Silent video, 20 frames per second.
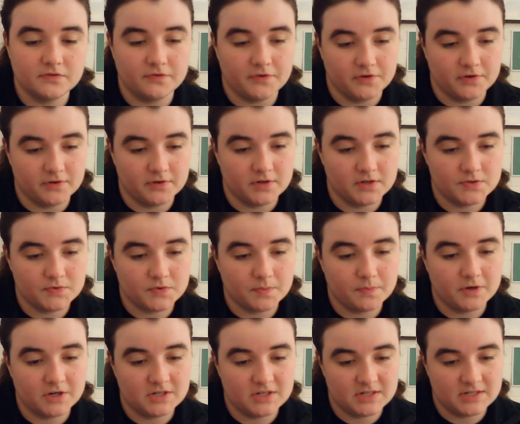funerals were
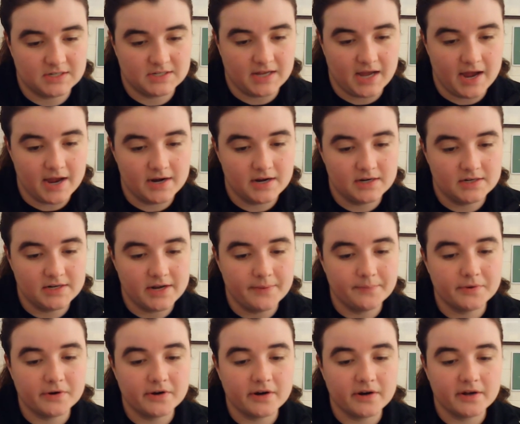pushed aside,
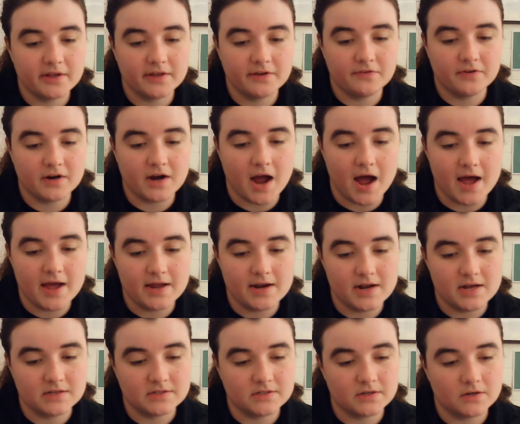temporarily forgotten,
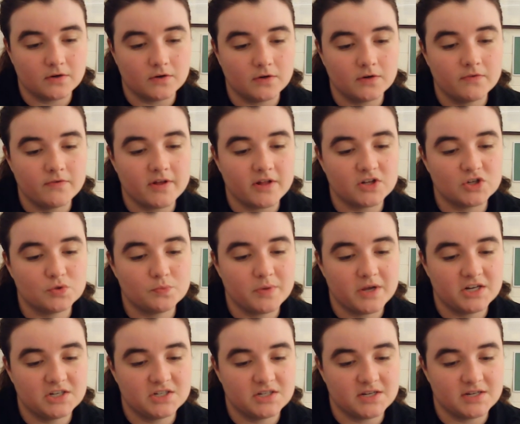as the whole village
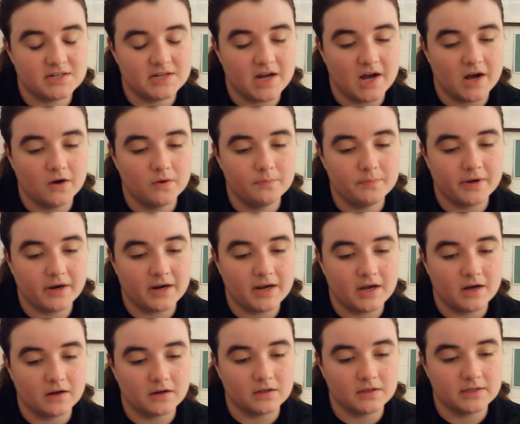pitched in to help bury
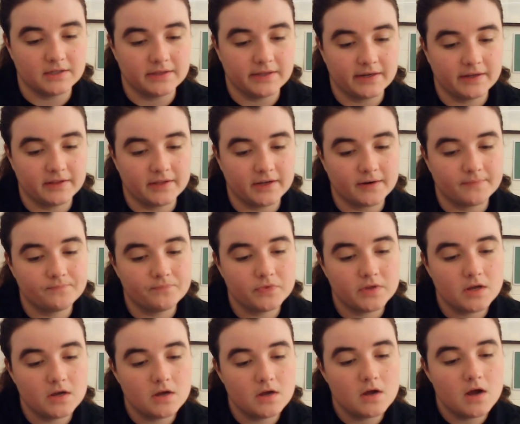Uncle and Lingling.
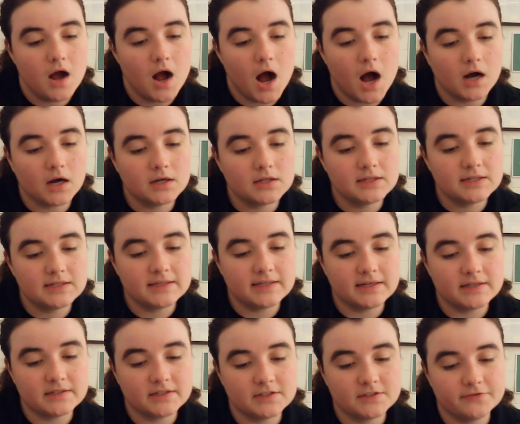Uncle and
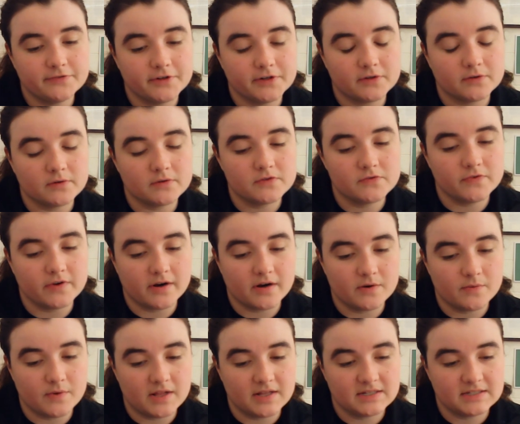Lingling's funeral was very
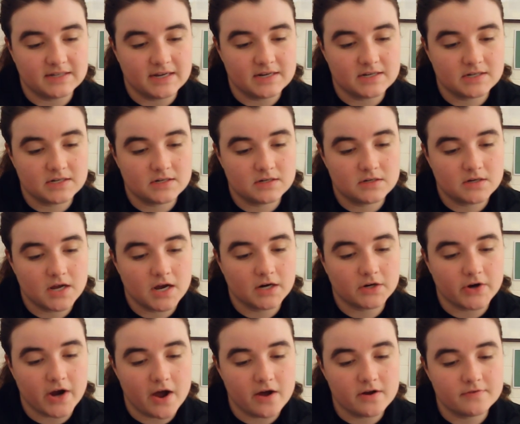well attended. A
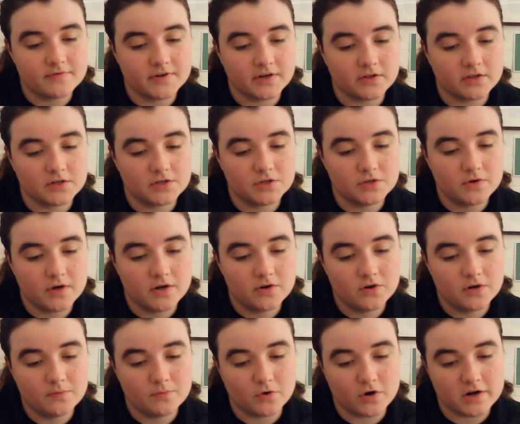crowd of nearly
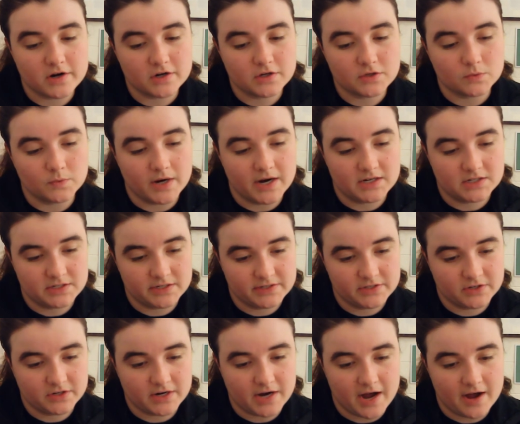200 mourners watched as
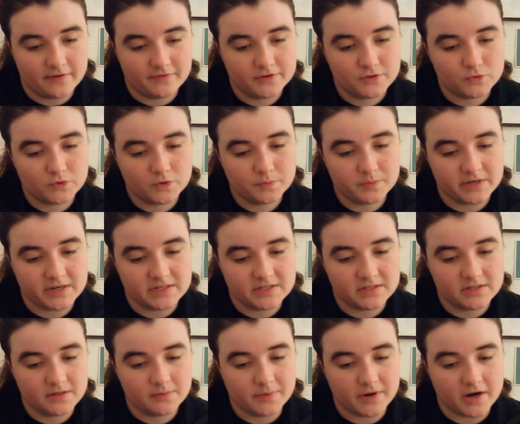their coffins were placed
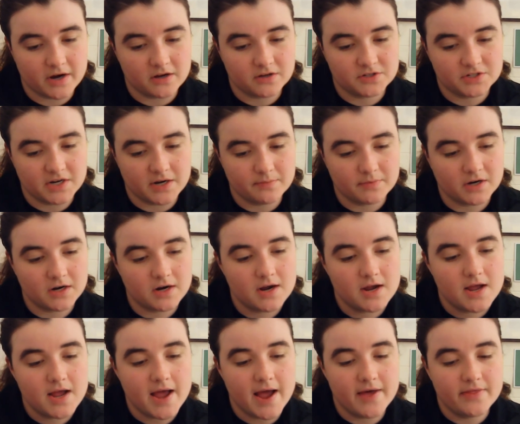in the burial chamber
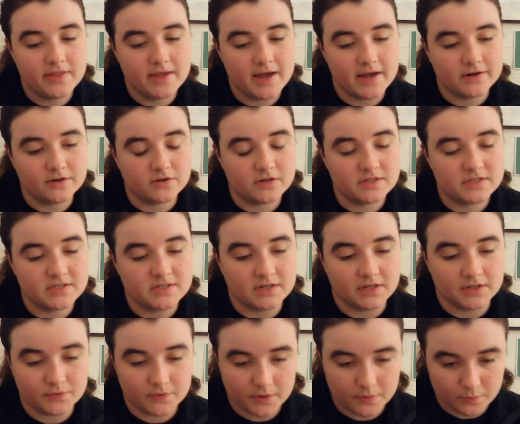and the entrance
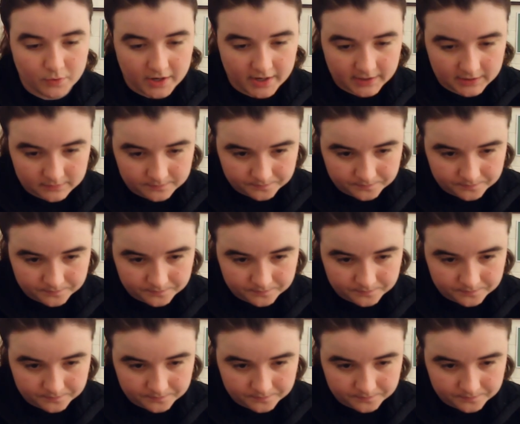sealed with brick.